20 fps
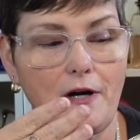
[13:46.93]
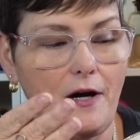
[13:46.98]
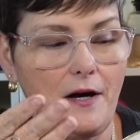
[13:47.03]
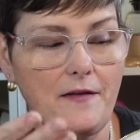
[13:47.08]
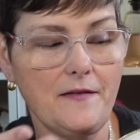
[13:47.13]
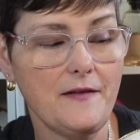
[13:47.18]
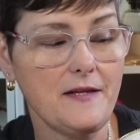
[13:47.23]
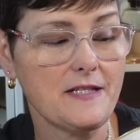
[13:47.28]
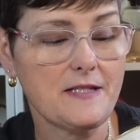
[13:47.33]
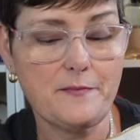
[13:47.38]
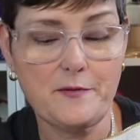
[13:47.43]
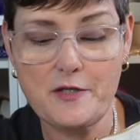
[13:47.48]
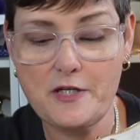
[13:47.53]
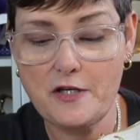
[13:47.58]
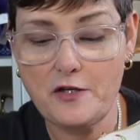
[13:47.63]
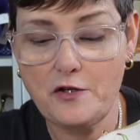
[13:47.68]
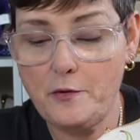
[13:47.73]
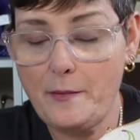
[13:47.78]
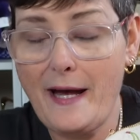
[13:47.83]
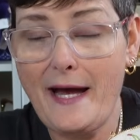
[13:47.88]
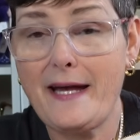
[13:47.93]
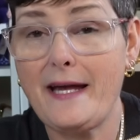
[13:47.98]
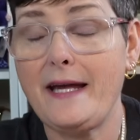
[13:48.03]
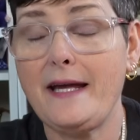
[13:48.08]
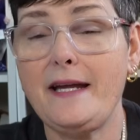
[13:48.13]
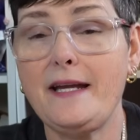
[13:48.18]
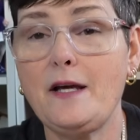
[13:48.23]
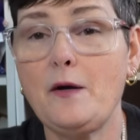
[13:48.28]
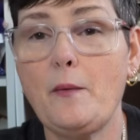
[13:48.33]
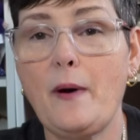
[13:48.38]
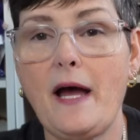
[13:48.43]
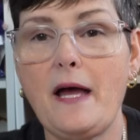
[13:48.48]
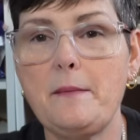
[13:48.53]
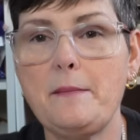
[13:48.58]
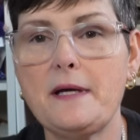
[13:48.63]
on this particular bag anyway,